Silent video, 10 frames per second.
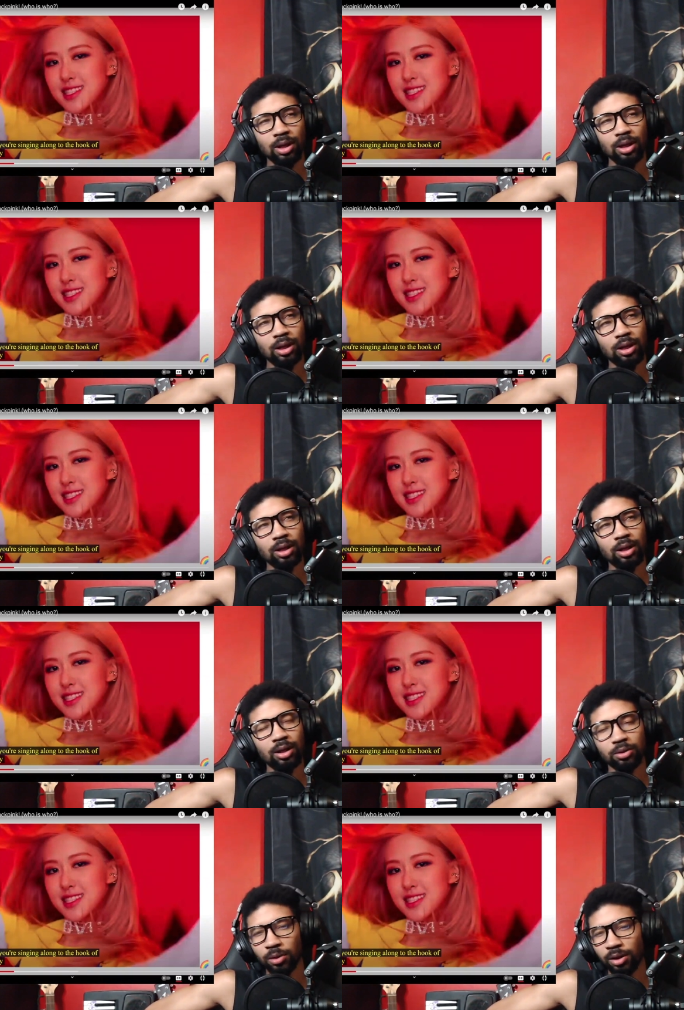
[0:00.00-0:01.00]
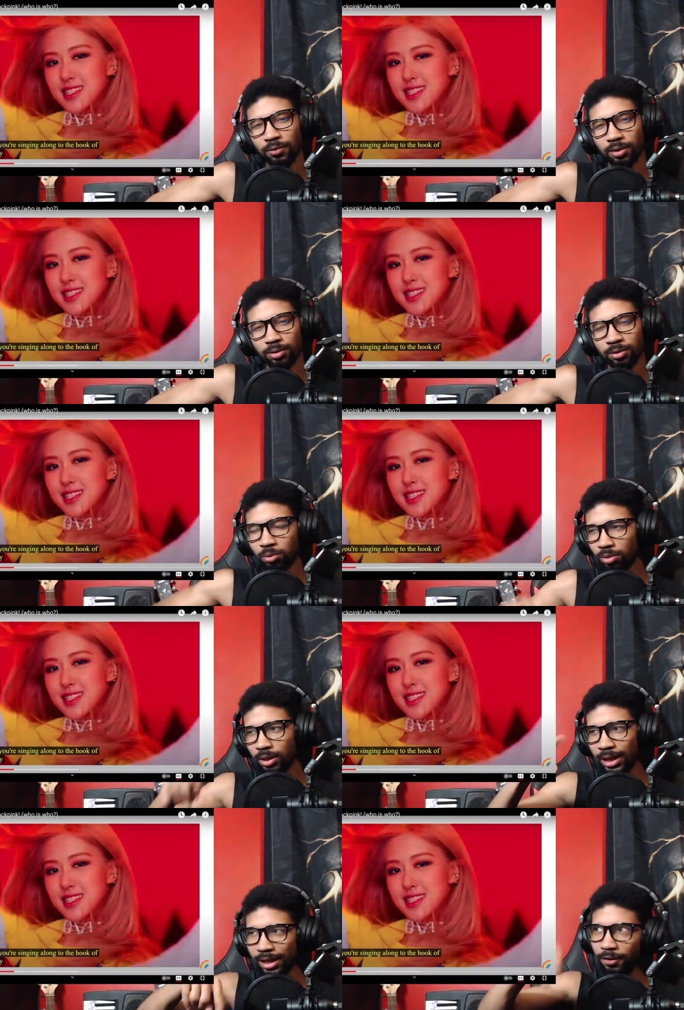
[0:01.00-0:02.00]
Speaker 1: Uh, do any of the do
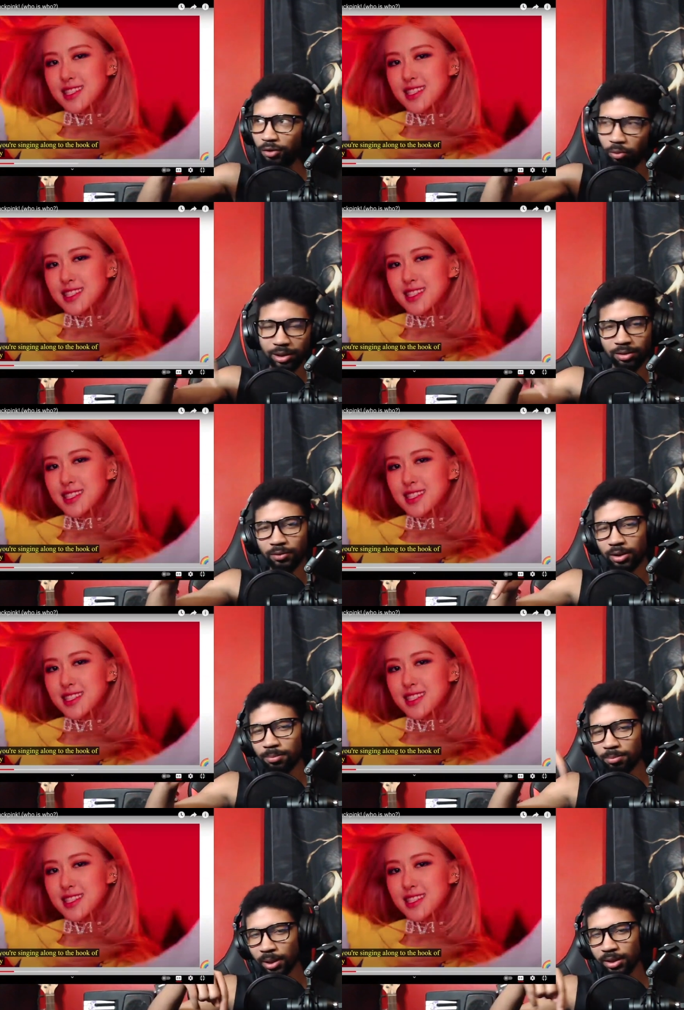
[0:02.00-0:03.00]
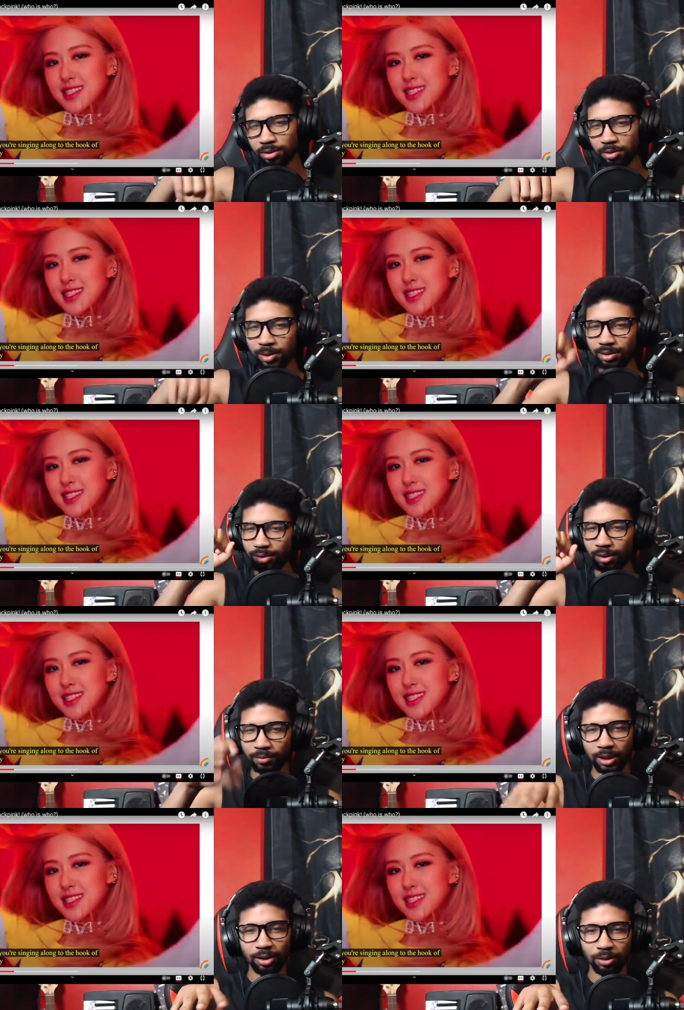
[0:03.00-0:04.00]
any of the rest of them play instruments? If they
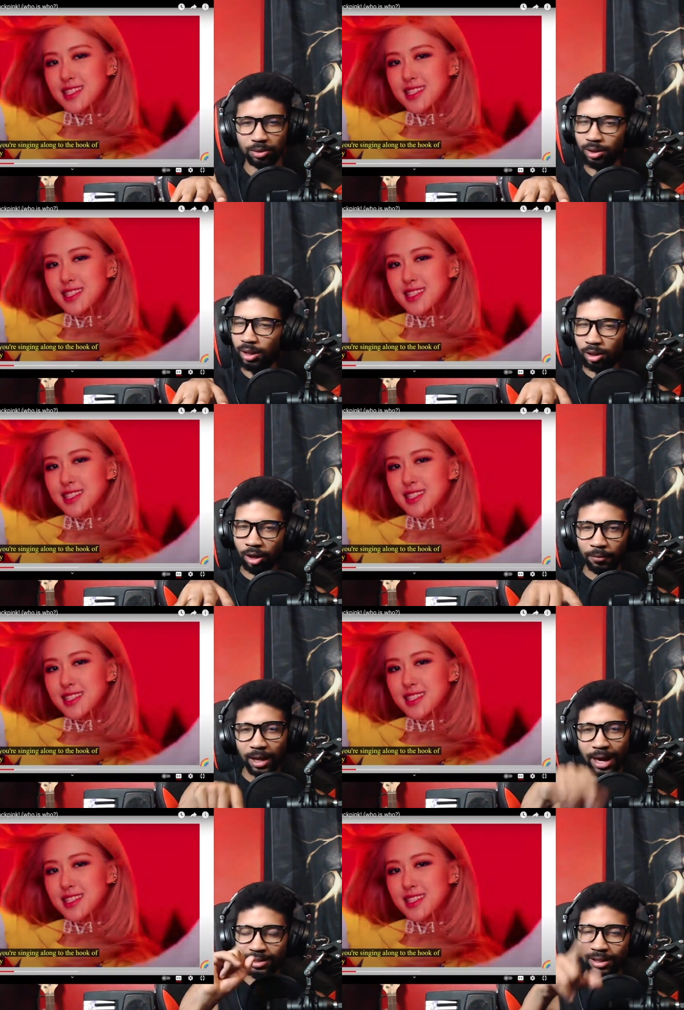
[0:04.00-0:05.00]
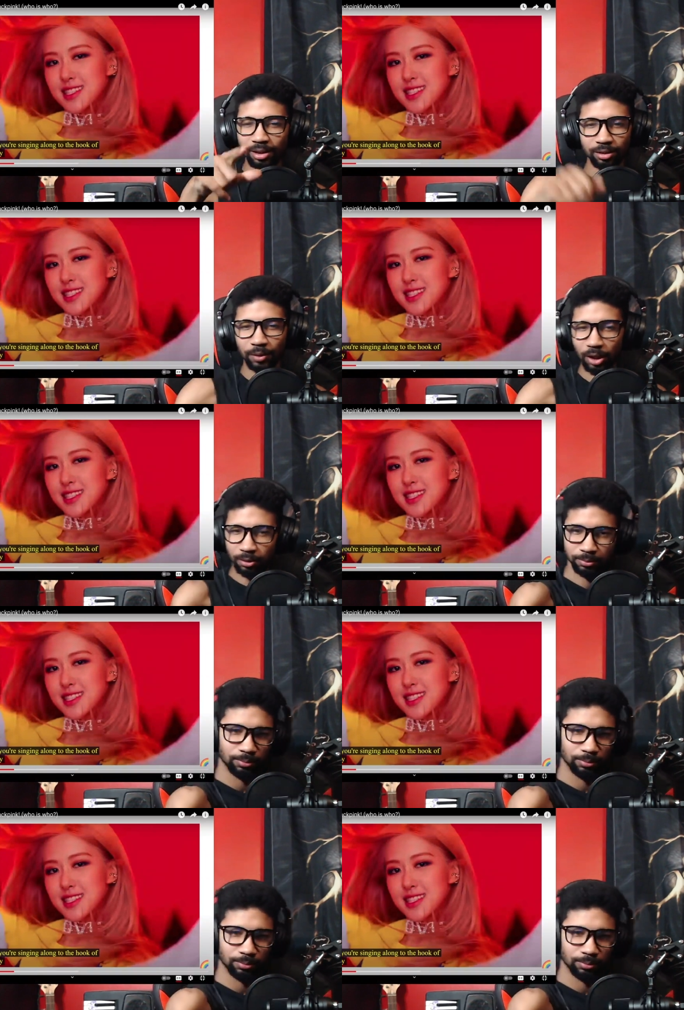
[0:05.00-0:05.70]
don't, cover that in this video.